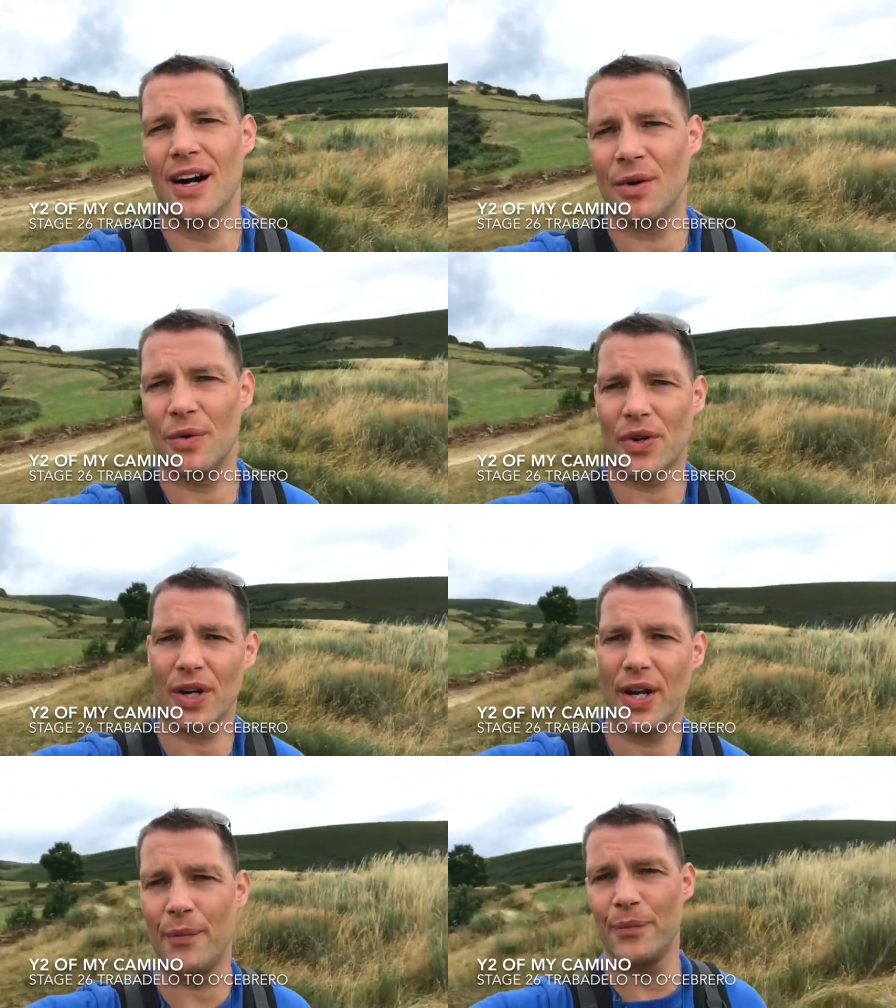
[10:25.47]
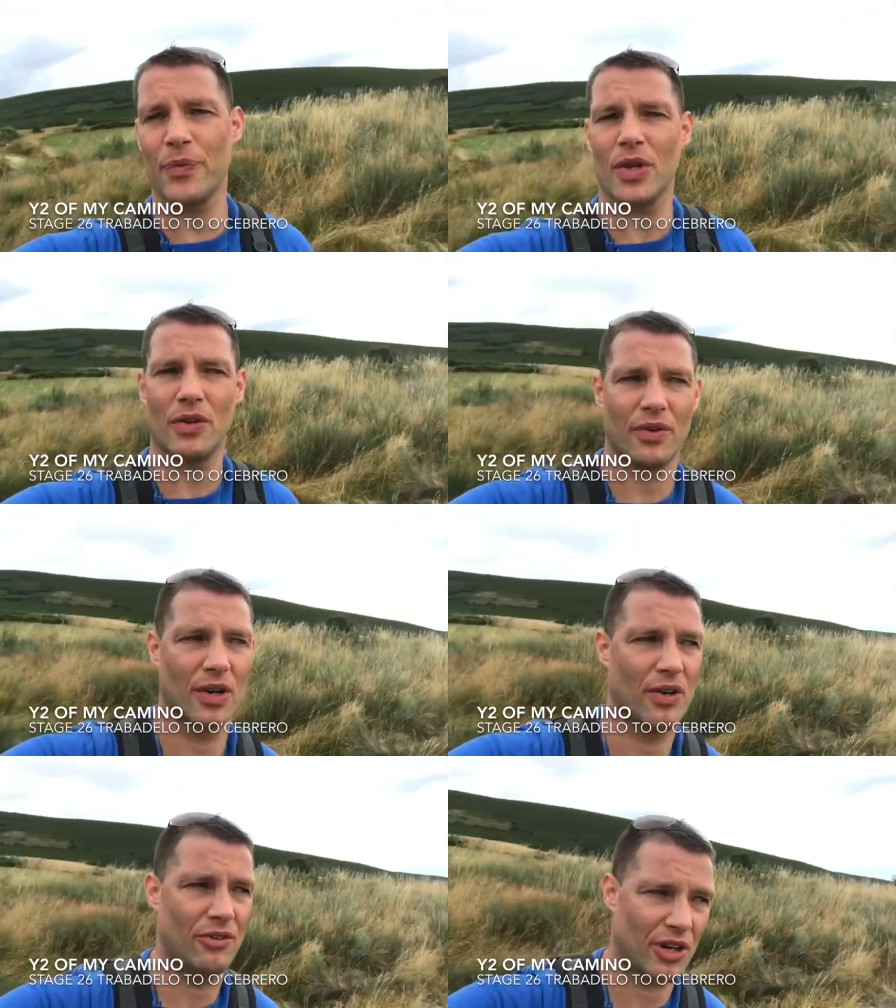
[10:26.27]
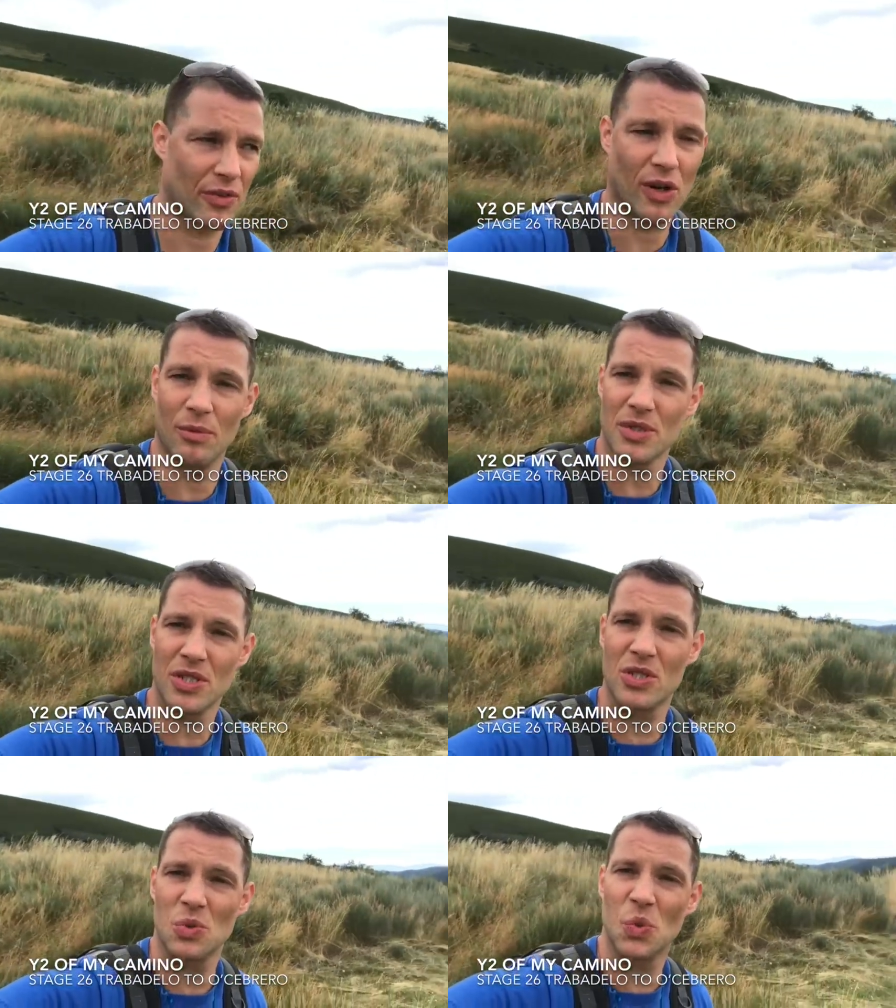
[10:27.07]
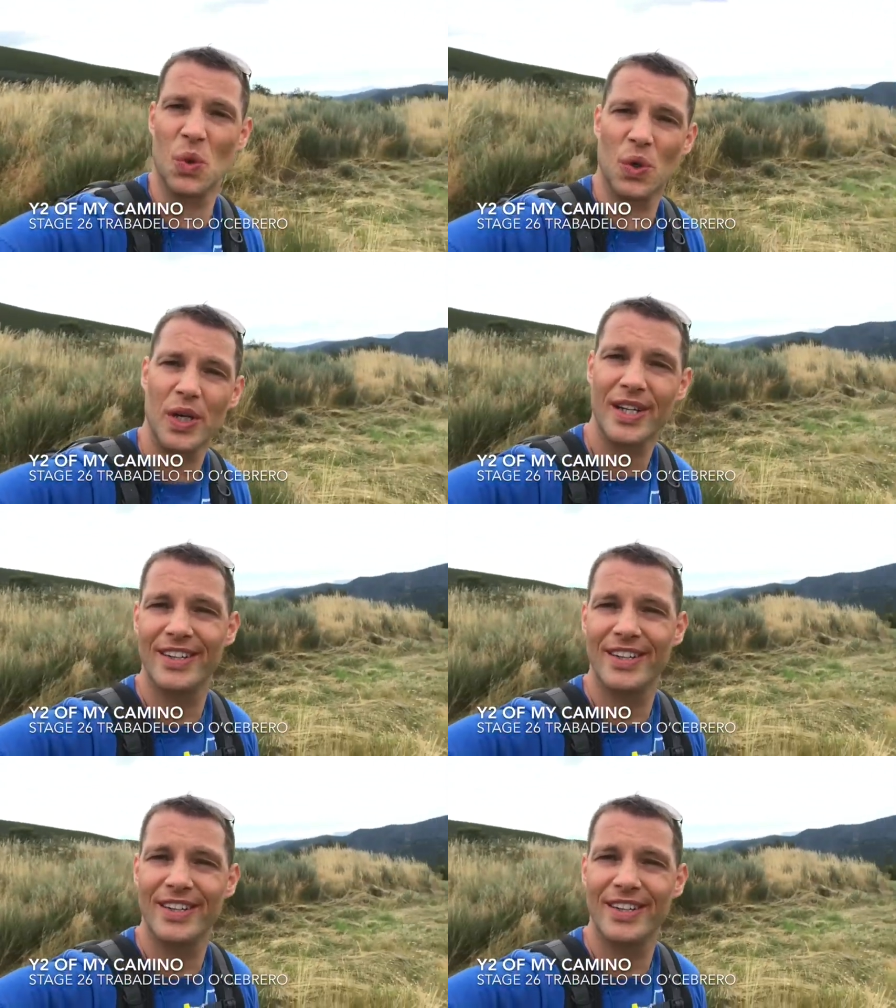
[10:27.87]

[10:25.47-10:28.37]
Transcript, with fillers: and we've got um, another five kilometers to walk.